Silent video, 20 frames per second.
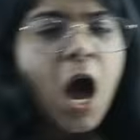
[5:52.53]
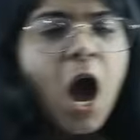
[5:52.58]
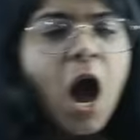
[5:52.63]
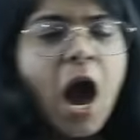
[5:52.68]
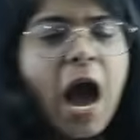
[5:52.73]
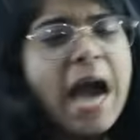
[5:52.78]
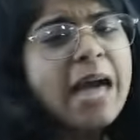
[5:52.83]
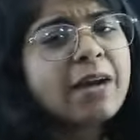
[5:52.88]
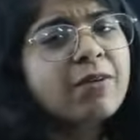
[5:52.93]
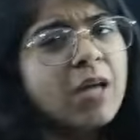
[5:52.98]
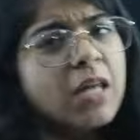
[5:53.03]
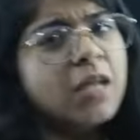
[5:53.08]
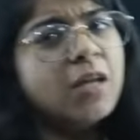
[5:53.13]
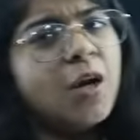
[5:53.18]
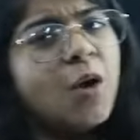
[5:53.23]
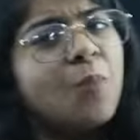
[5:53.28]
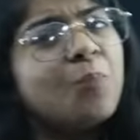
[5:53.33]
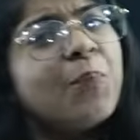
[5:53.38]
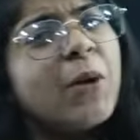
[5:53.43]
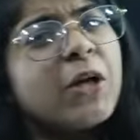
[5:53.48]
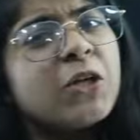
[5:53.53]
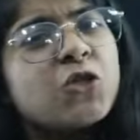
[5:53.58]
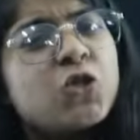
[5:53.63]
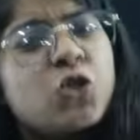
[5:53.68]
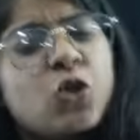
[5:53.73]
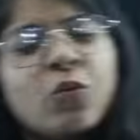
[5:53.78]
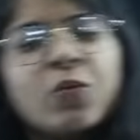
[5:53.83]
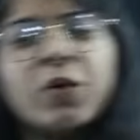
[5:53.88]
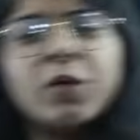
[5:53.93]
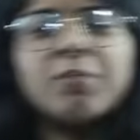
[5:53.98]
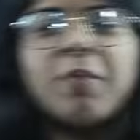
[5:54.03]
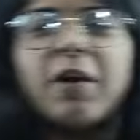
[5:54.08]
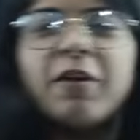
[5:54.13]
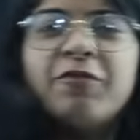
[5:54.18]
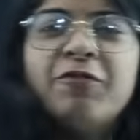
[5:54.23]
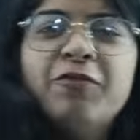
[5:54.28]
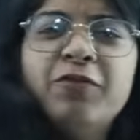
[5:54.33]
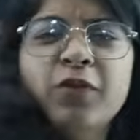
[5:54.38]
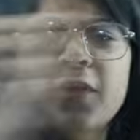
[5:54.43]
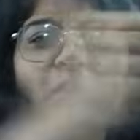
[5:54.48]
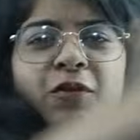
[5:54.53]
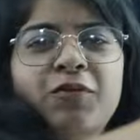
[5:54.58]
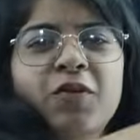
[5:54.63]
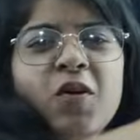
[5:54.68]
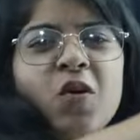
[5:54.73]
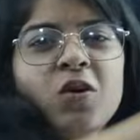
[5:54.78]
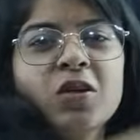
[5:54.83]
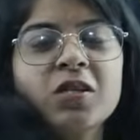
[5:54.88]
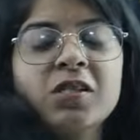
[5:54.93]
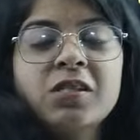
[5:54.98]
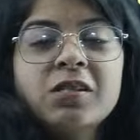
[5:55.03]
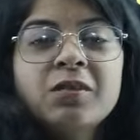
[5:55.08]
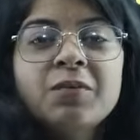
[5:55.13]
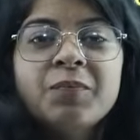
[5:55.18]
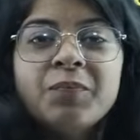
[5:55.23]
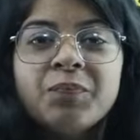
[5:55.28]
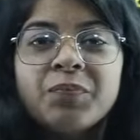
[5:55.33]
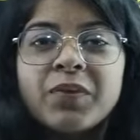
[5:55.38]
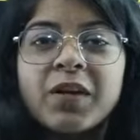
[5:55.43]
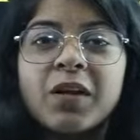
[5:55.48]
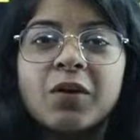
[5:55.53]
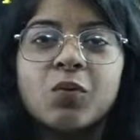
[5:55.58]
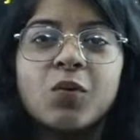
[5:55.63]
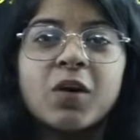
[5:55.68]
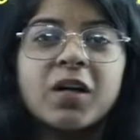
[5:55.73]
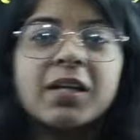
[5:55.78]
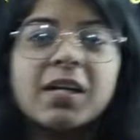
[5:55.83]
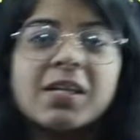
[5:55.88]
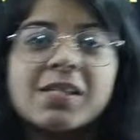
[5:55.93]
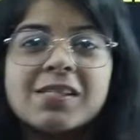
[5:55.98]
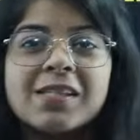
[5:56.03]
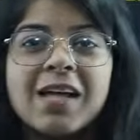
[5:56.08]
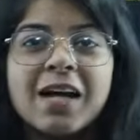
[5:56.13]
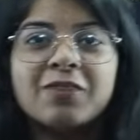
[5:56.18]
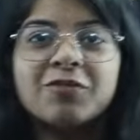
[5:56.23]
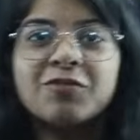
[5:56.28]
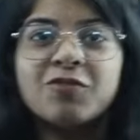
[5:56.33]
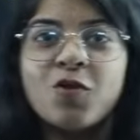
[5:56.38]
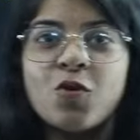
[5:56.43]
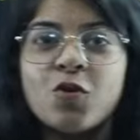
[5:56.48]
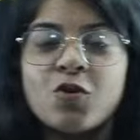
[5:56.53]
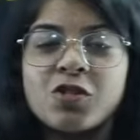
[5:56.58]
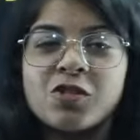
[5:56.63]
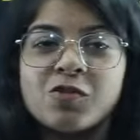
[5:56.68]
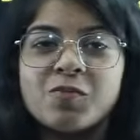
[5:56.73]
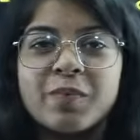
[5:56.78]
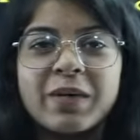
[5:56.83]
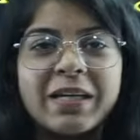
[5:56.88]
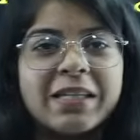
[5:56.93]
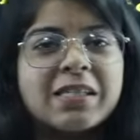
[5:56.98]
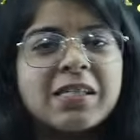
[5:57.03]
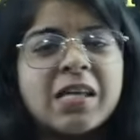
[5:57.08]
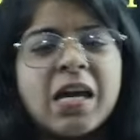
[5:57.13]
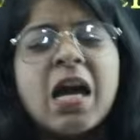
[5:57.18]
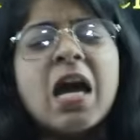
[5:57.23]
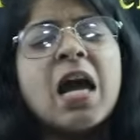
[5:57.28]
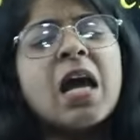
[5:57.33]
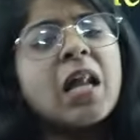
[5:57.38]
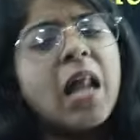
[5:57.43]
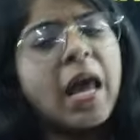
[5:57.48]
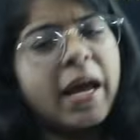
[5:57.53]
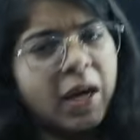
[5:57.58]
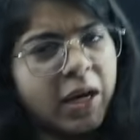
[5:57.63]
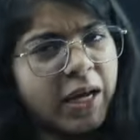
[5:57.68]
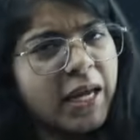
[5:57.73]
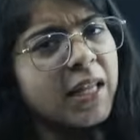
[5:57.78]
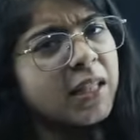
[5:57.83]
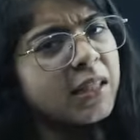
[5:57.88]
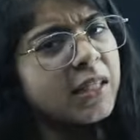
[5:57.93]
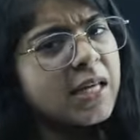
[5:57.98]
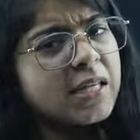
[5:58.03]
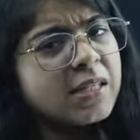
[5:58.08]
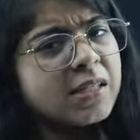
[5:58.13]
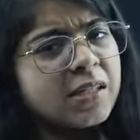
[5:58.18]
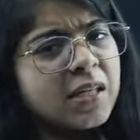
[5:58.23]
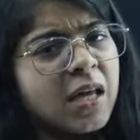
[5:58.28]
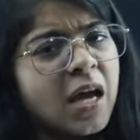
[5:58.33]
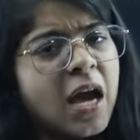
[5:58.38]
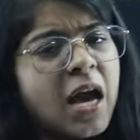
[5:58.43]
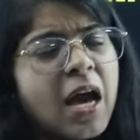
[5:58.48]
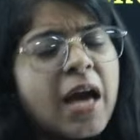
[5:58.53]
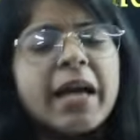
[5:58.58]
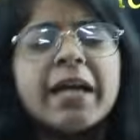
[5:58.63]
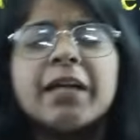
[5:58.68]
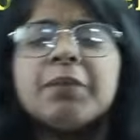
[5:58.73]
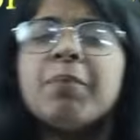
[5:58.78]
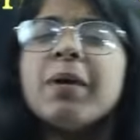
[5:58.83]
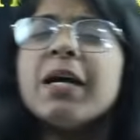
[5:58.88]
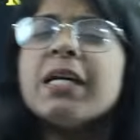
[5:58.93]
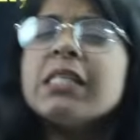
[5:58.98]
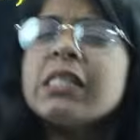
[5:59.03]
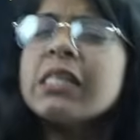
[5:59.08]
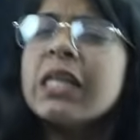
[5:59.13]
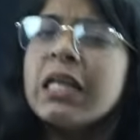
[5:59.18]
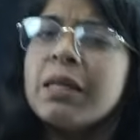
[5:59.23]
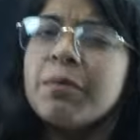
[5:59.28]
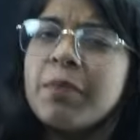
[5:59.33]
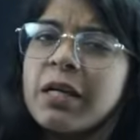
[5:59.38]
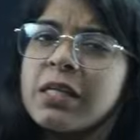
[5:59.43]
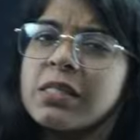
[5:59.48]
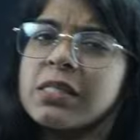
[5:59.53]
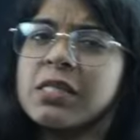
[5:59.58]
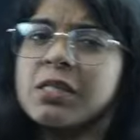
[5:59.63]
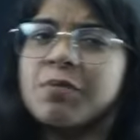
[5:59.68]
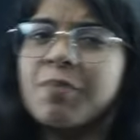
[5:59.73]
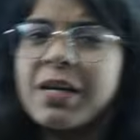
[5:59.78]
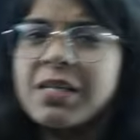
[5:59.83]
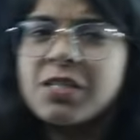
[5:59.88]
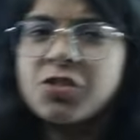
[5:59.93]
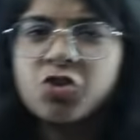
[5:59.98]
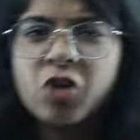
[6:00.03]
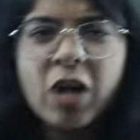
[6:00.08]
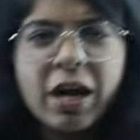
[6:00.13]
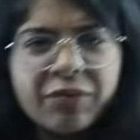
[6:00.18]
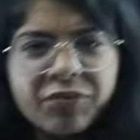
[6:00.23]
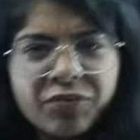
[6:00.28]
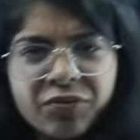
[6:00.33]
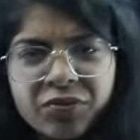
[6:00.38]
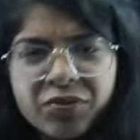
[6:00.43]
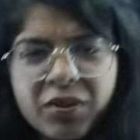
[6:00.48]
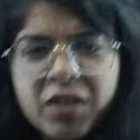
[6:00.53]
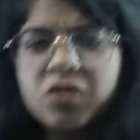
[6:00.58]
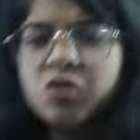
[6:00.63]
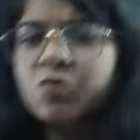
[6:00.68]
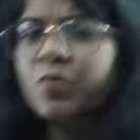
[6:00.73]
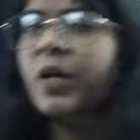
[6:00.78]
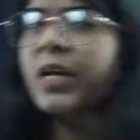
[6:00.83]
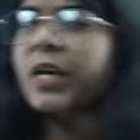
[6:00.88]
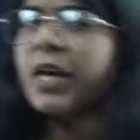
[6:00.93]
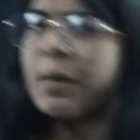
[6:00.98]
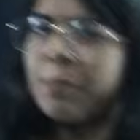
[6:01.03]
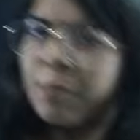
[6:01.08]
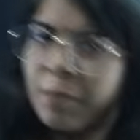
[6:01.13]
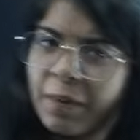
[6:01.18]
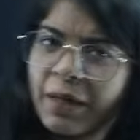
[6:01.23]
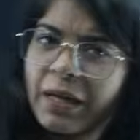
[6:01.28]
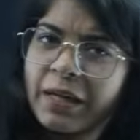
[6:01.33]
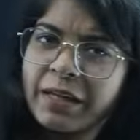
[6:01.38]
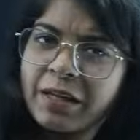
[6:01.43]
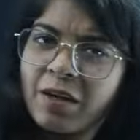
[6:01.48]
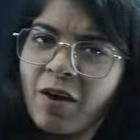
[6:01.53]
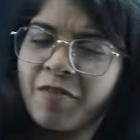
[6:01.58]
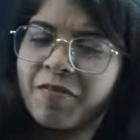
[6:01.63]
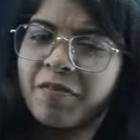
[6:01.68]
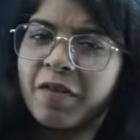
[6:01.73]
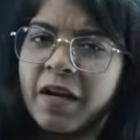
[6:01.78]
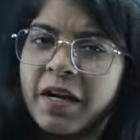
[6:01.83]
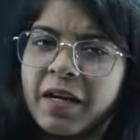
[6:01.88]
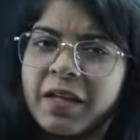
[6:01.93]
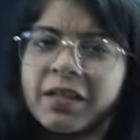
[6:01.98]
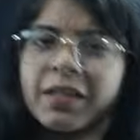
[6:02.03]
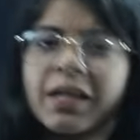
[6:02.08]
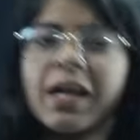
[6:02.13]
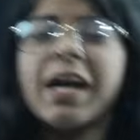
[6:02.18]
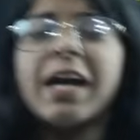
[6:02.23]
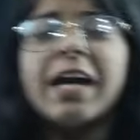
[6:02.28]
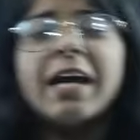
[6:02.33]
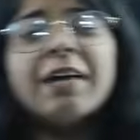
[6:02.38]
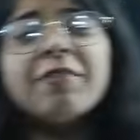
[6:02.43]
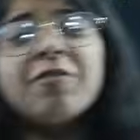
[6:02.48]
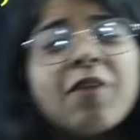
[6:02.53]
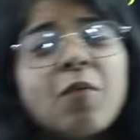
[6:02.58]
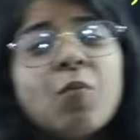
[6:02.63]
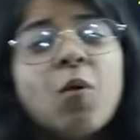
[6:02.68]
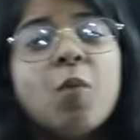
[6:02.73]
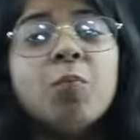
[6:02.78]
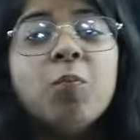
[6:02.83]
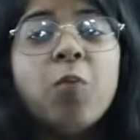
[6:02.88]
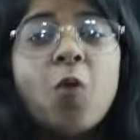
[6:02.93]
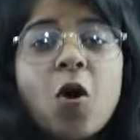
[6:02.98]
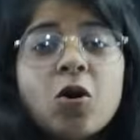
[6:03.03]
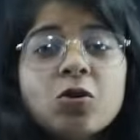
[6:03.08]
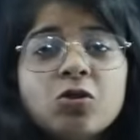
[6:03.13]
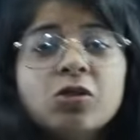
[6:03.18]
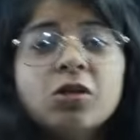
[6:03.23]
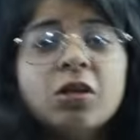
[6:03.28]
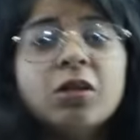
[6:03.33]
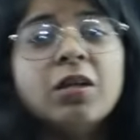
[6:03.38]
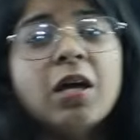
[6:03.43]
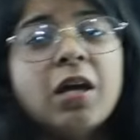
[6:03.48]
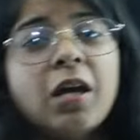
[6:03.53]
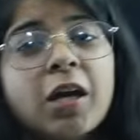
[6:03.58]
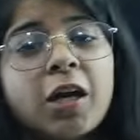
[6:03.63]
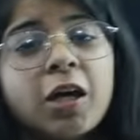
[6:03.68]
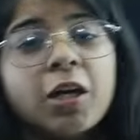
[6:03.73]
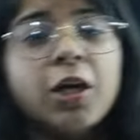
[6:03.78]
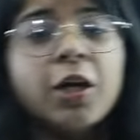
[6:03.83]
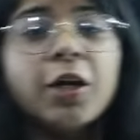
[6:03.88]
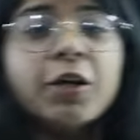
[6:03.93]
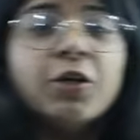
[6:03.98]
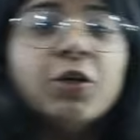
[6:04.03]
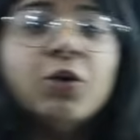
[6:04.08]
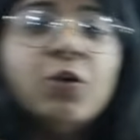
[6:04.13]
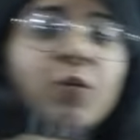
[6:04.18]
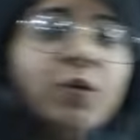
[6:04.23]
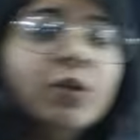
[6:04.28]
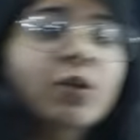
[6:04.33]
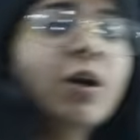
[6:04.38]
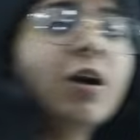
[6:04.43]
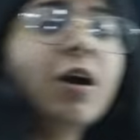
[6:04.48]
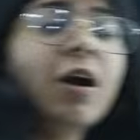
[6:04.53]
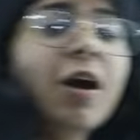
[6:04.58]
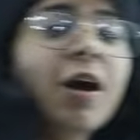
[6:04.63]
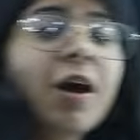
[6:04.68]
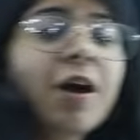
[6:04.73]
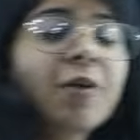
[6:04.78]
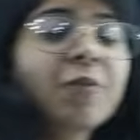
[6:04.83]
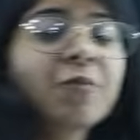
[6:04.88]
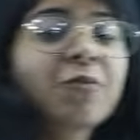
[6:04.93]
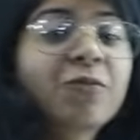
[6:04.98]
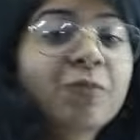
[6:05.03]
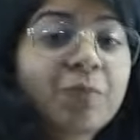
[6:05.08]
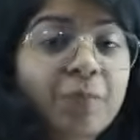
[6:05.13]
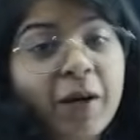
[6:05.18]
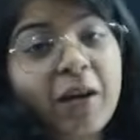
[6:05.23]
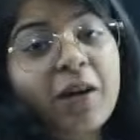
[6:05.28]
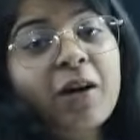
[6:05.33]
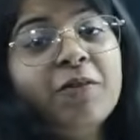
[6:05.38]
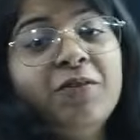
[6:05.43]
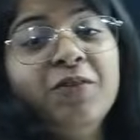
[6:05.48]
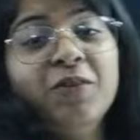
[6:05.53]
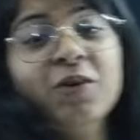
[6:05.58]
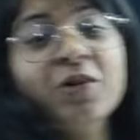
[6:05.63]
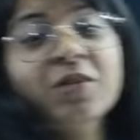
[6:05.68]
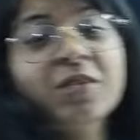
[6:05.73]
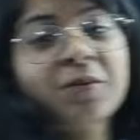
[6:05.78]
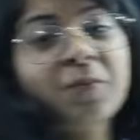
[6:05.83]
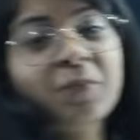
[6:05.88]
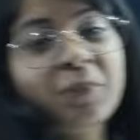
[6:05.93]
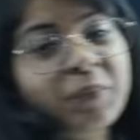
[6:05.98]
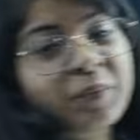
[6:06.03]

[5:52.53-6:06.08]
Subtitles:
I will punch you with my full force. What does that force means? Like in this, it basically means it's my strength, it's my capability of hit. If a boxer, then I can hit you with a bigger force.